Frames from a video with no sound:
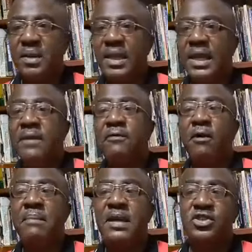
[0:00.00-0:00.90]

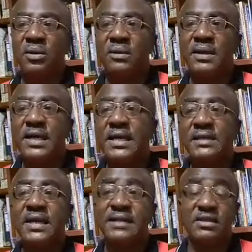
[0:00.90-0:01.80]
information is
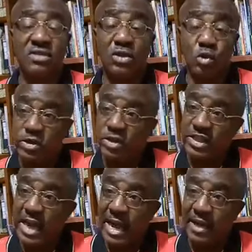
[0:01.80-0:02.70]
necessary to share.